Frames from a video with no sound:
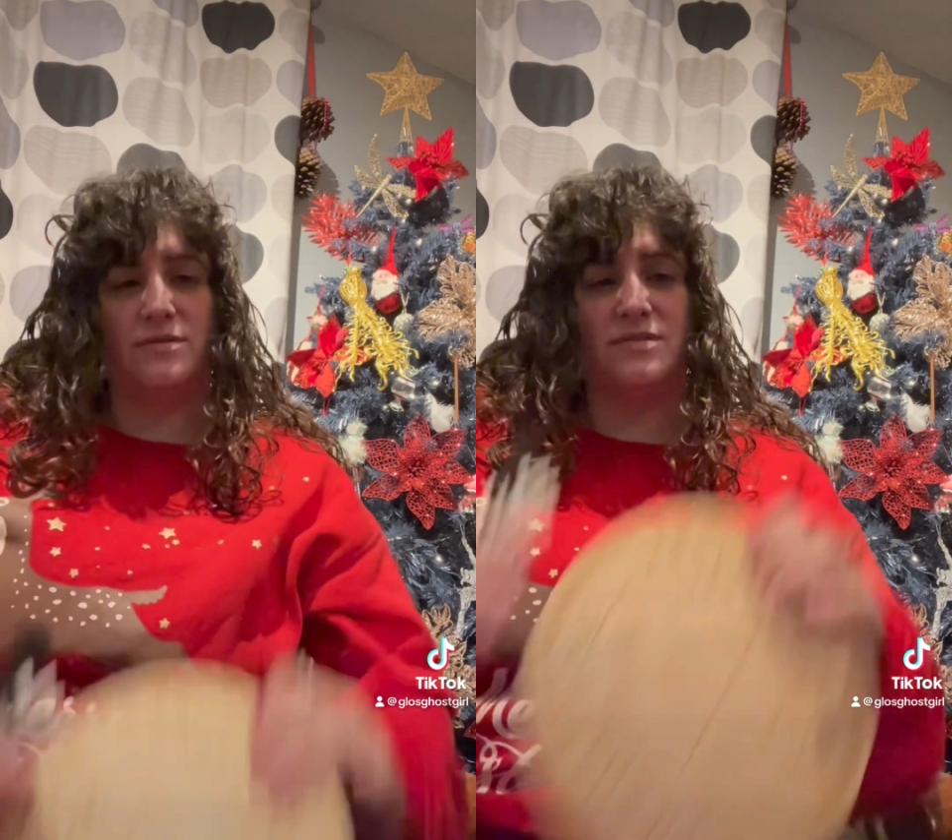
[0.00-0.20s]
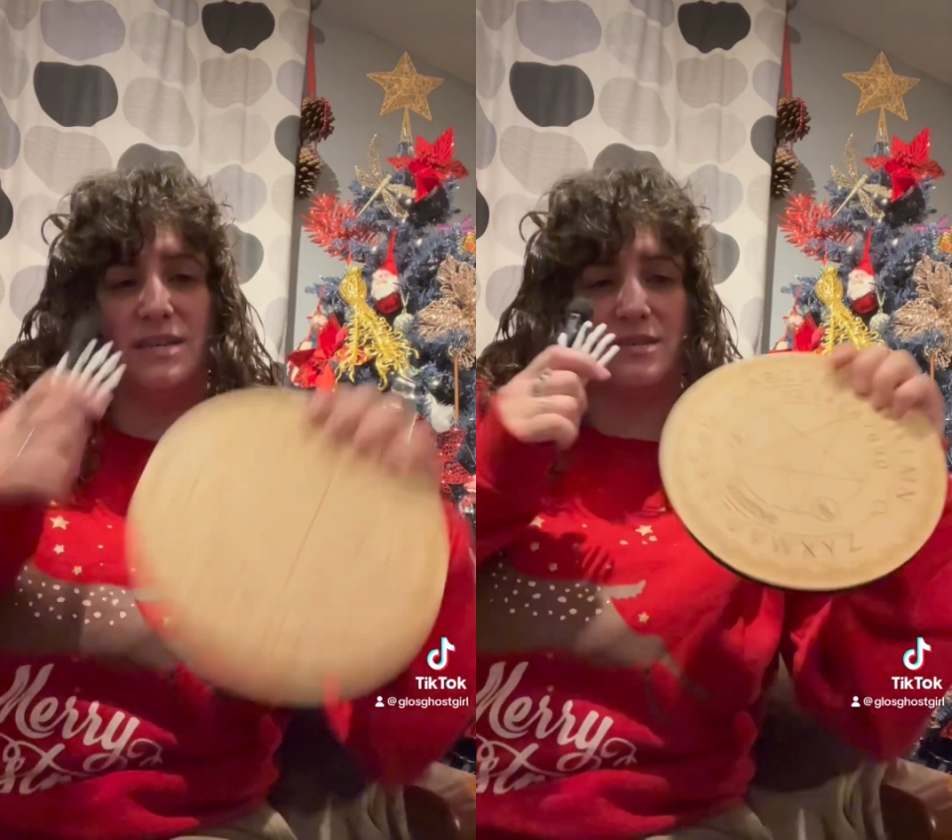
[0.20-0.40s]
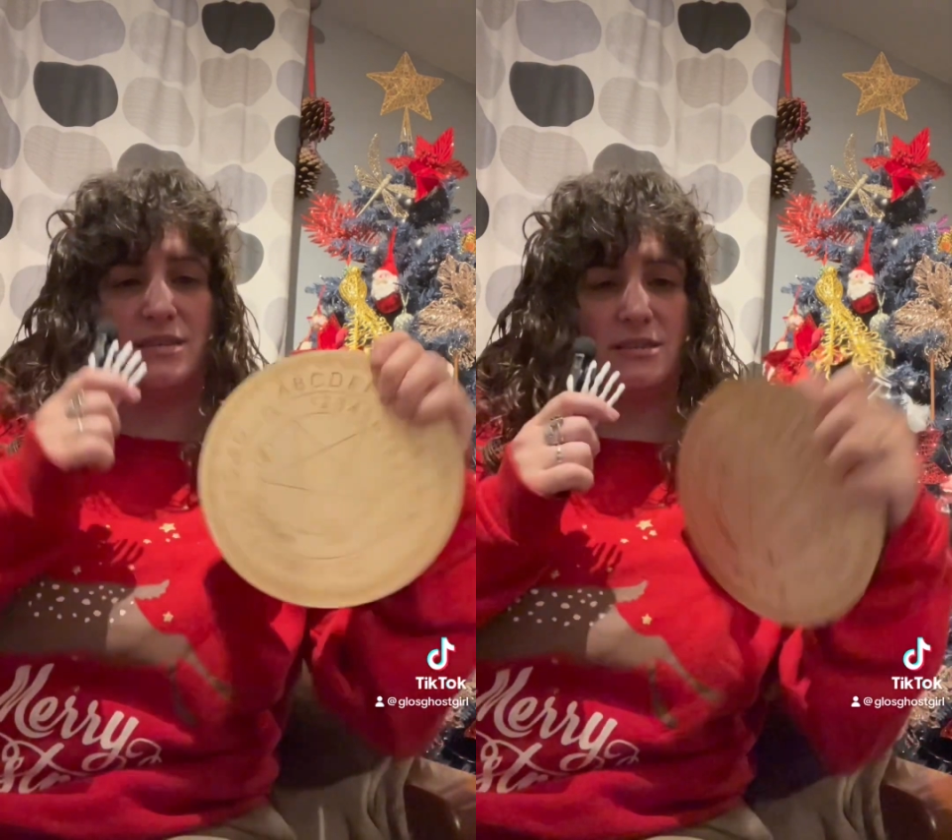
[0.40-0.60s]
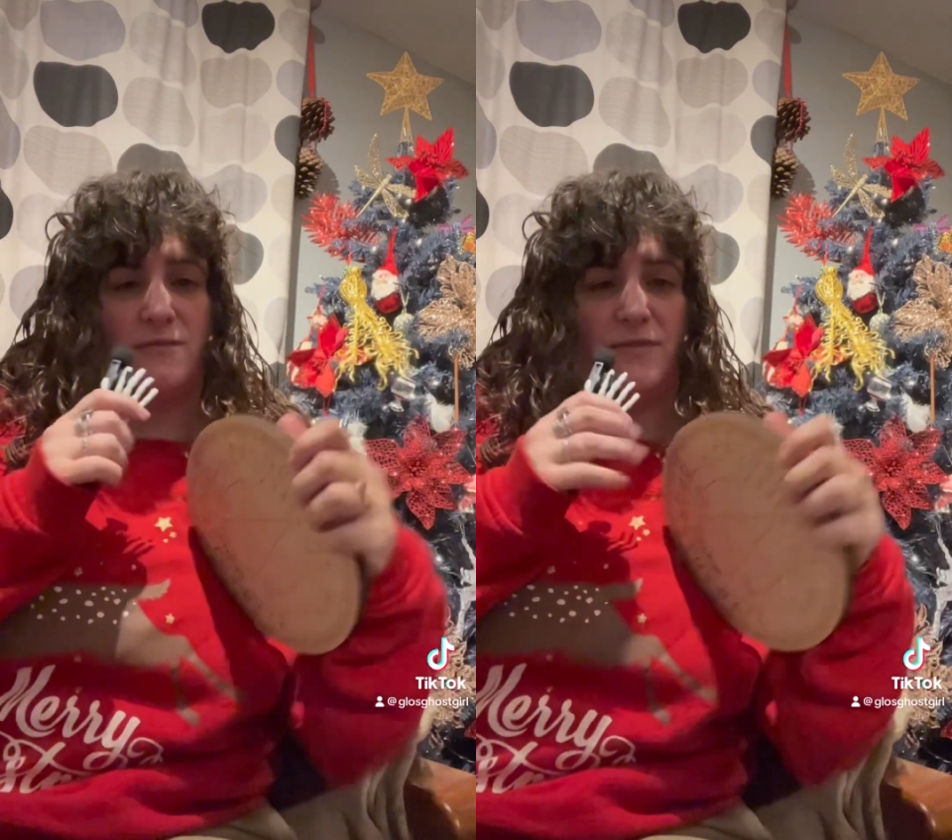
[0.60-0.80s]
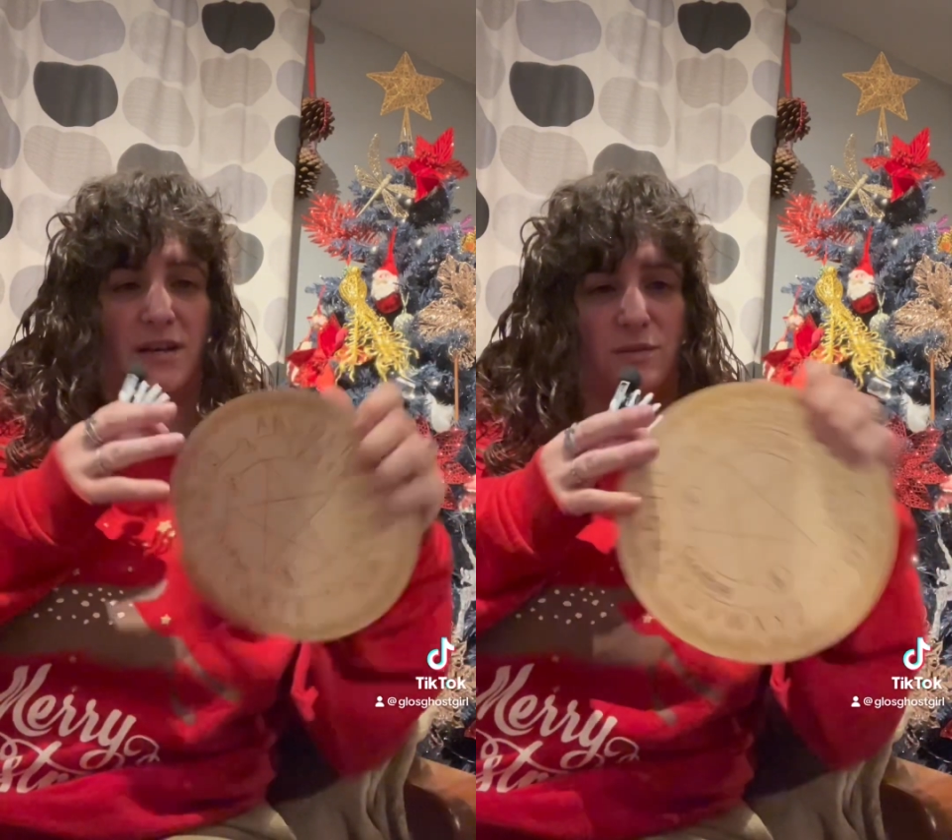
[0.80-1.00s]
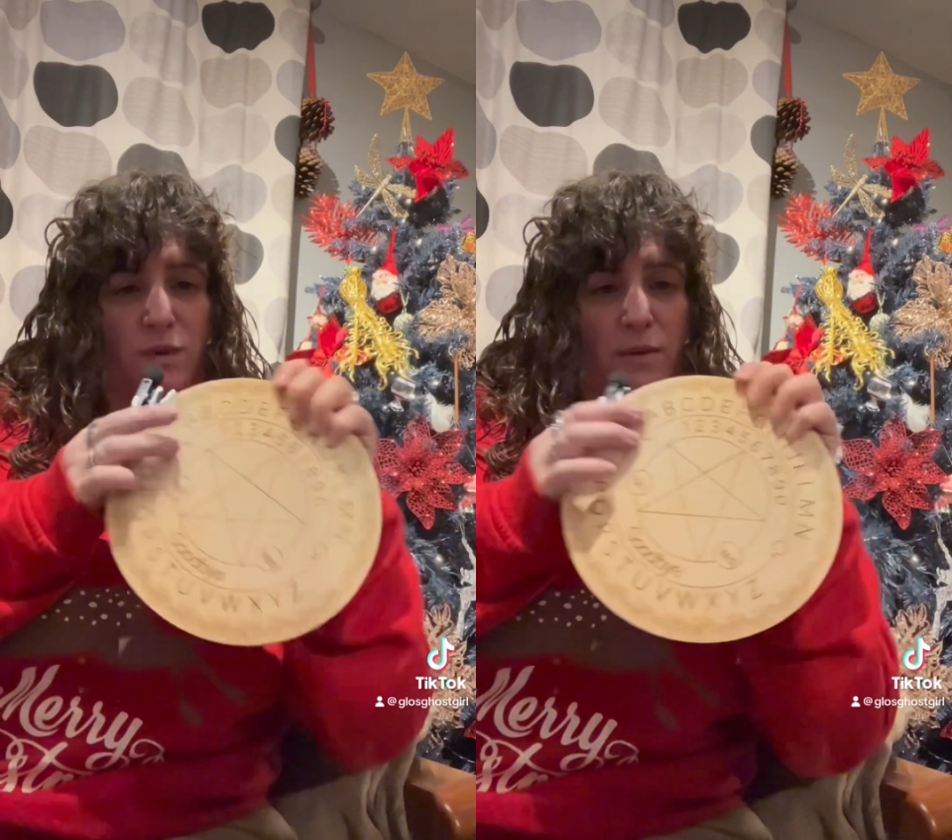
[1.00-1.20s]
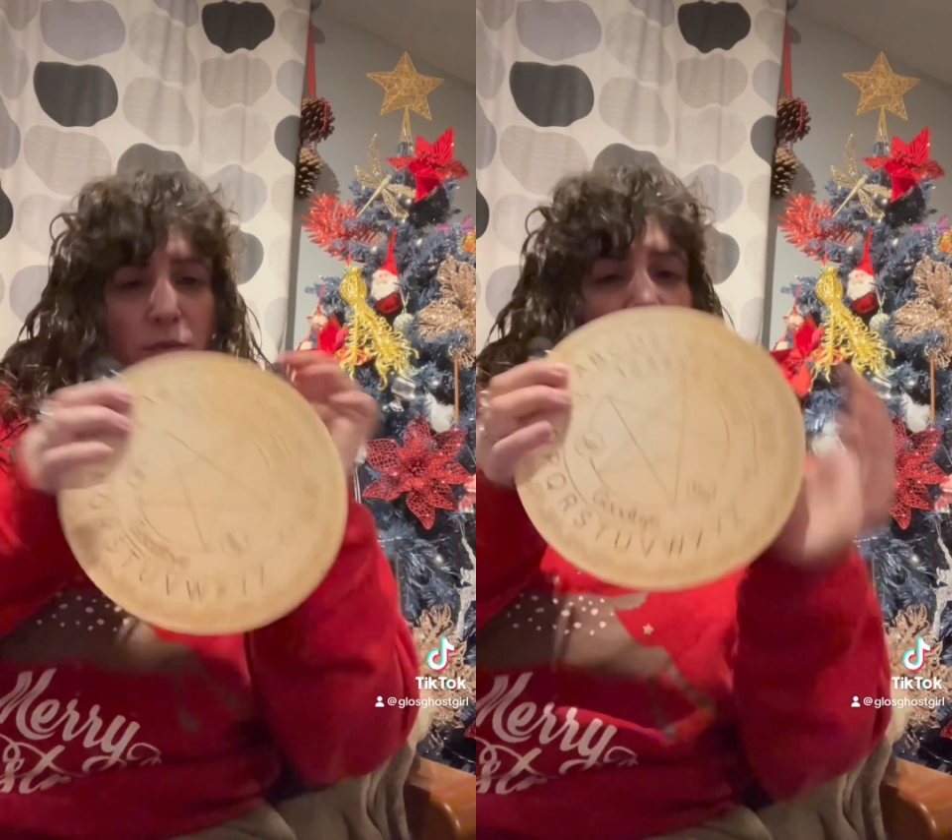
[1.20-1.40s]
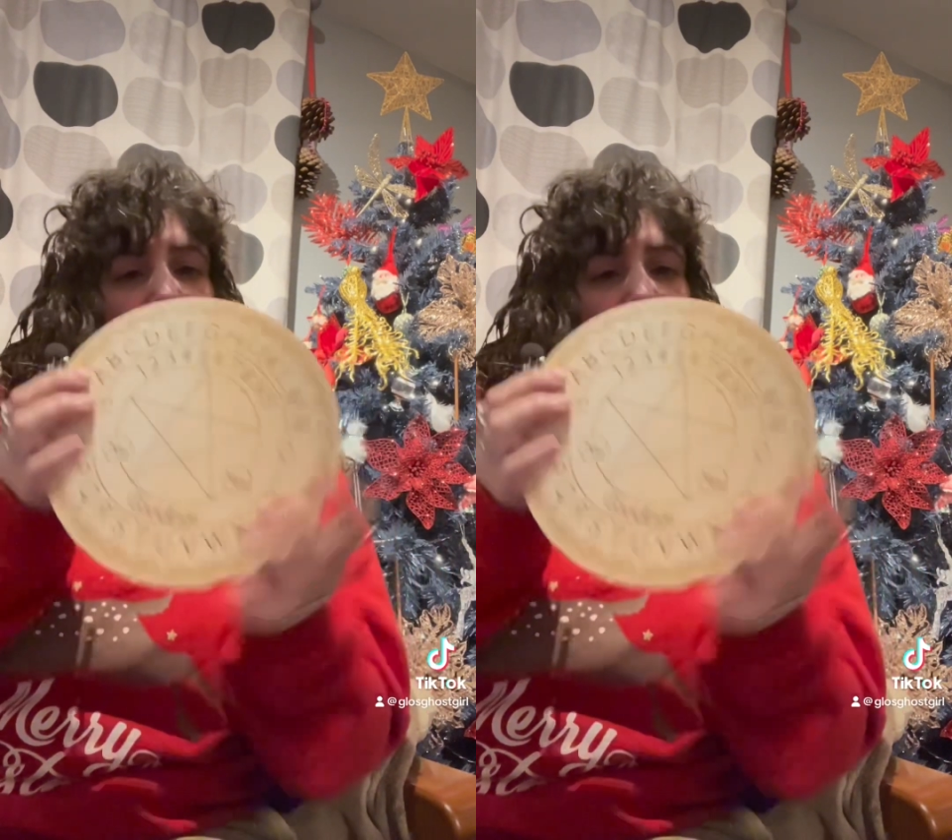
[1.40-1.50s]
This is the first one I bought,